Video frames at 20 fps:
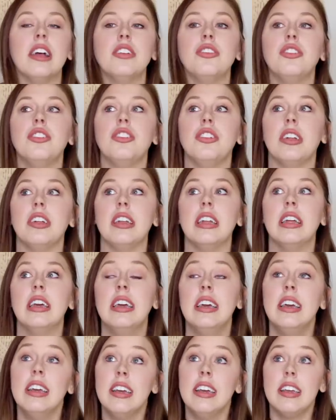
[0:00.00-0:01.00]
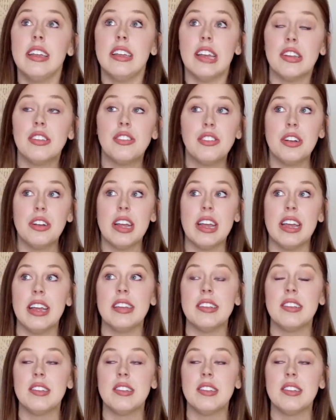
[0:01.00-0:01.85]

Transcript: estrogen yesterday,